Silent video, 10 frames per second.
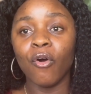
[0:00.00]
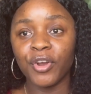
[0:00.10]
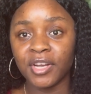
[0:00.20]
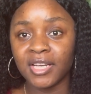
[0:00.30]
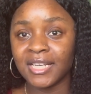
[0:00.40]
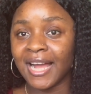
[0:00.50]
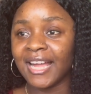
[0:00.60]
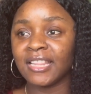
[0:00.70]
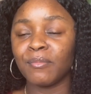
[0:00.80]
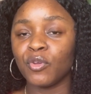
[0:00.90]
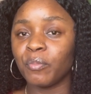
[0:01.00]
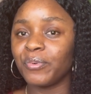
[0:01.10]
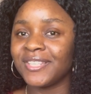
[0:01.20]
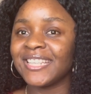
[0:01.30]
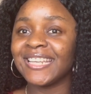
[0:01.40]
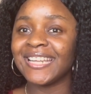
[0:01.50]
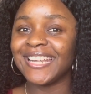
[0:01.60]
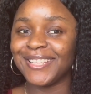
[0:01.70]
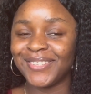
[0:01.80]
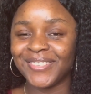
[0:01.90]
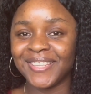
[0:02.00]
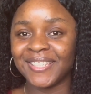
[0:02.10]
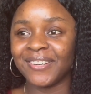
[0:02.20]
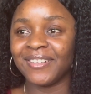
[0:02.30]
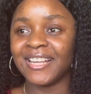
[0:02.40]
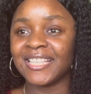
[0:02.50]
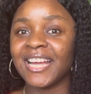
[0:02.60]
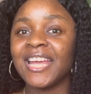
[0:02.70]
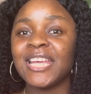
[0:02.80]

on the item you're putting into the sterilizer.